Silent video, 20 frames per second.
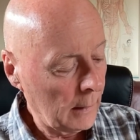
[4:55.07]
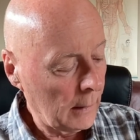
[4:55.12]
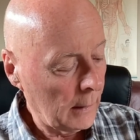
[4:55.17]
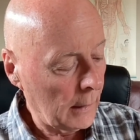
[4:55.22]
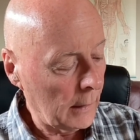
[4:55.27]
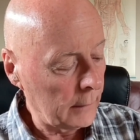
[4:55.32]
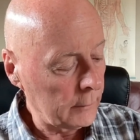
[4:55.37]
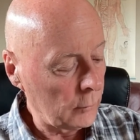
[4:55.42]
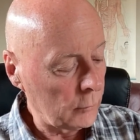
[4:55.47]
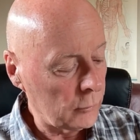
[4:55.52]

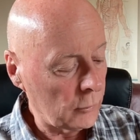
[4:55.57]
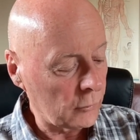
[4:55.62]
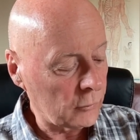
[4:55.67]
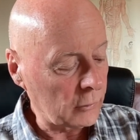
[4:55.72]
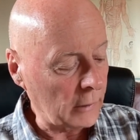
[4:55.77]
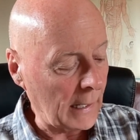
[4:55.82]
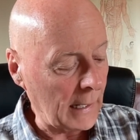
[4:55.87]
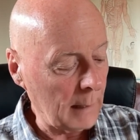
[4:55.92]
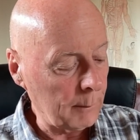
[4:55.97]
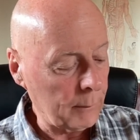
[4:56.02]
And you just
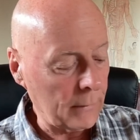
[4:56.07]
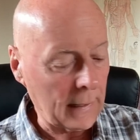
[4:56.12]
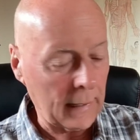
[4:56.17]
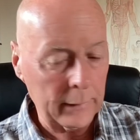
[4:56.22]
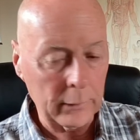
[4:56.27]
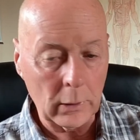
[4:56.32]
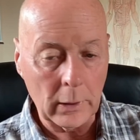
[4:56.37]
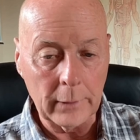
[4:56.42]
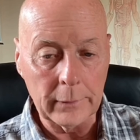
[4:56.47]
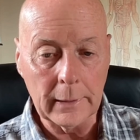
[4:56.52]
tape
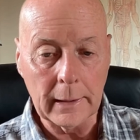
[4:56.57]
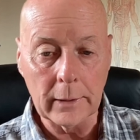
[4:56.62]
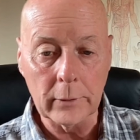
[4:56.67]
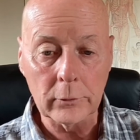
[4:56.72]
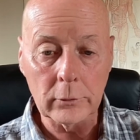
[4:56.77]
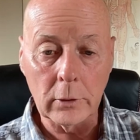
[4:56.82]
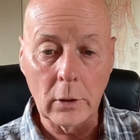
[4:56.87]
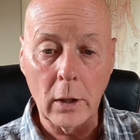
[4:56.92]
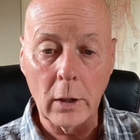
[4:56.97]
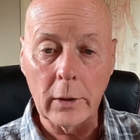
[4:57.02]
that on there.
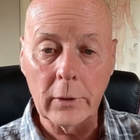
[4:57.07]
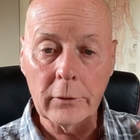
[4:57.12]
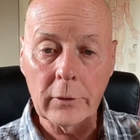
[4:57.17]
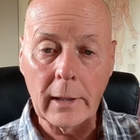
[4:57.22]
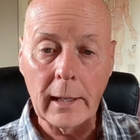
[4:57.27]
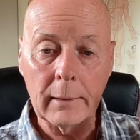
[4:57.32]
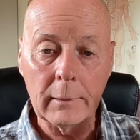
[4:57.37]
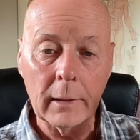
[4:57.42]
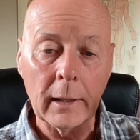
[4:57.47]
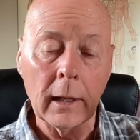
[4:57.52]
As long as
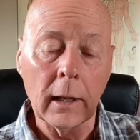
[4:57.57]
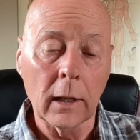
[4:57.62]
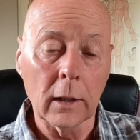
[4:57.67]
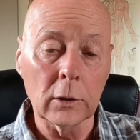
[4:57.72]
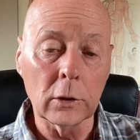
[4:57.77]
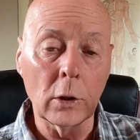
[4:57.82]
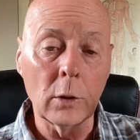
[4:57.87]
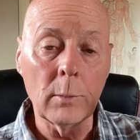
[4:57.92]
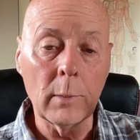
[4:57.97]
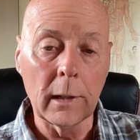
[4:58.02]
that
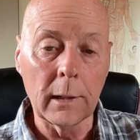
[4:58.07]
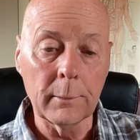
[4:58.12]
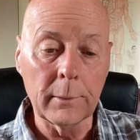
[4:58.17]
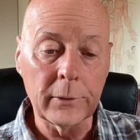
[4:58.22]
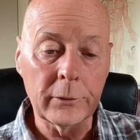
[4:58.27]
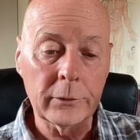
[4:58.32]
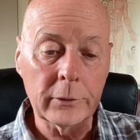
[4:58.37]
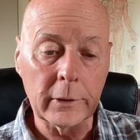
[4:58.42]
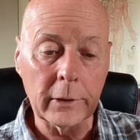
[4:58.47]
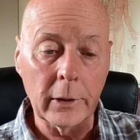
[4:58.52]
aluminum
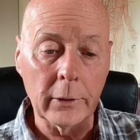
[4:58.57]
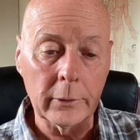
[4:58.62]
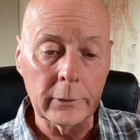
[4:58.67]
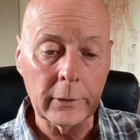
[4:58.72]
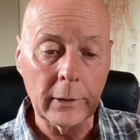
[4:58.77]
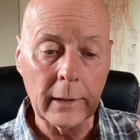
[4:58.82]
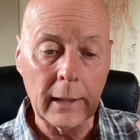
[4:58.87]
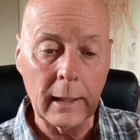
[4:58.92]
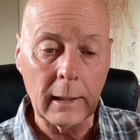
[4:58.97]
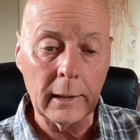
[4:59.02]
is secured
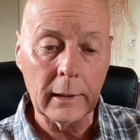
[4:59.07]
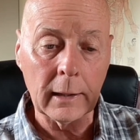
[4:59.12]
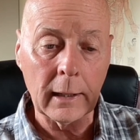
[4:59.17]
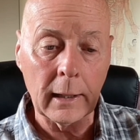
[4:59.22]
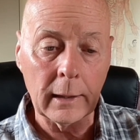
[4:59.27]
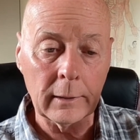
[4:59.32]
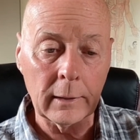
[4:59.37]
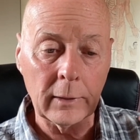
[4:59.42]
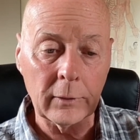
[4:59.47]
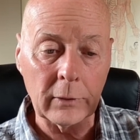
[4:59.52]
to
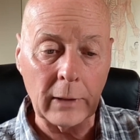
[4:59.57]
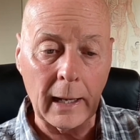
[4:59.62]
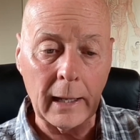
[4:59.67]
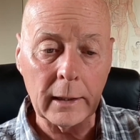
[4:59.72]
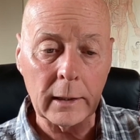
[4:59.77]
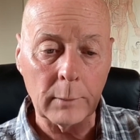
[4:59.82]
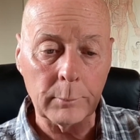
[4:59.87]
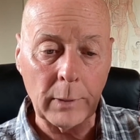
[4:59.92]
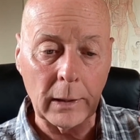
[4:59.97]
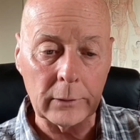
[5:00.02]
these
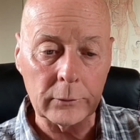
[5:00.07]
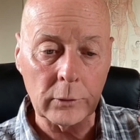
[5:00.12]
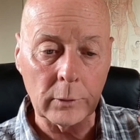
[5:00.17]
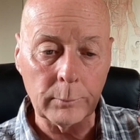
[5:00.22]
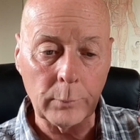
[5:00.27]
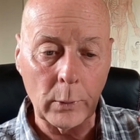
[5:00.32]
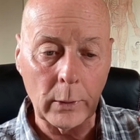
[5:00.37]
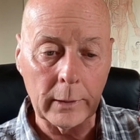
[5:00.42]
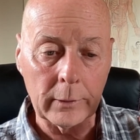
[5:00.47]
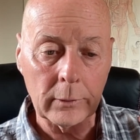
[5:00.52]
acupuncture
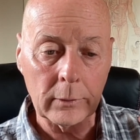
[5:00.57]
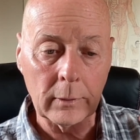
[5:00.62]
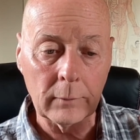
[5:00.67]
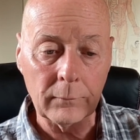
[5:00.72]
points.